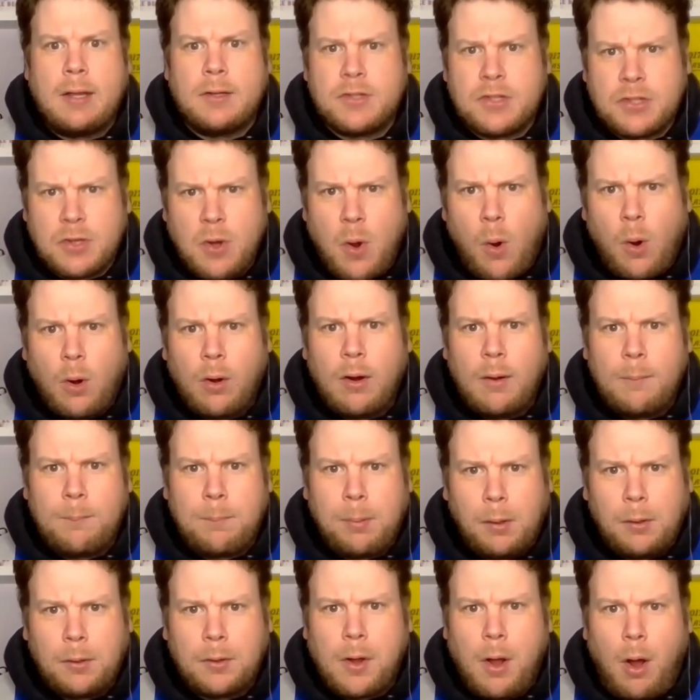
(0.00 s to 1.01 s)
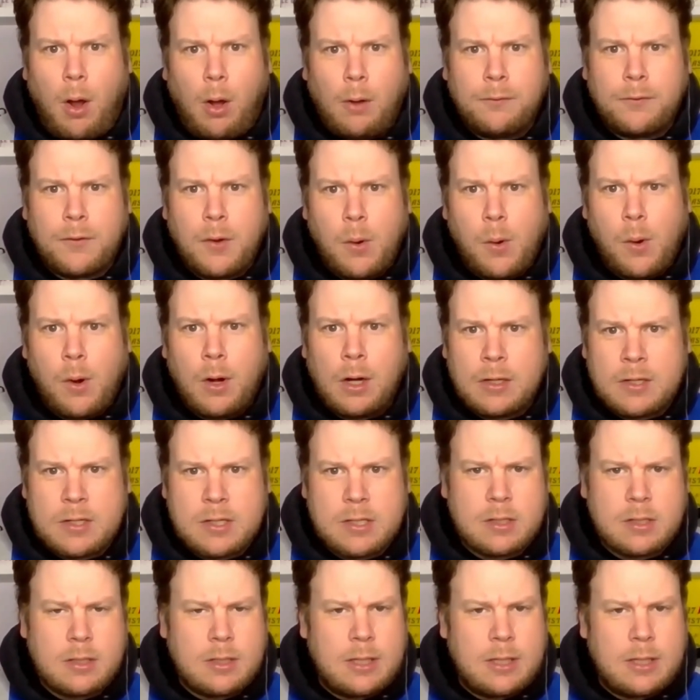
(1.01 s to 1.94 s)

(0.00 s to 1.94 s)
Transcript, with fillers: scoreable golf course.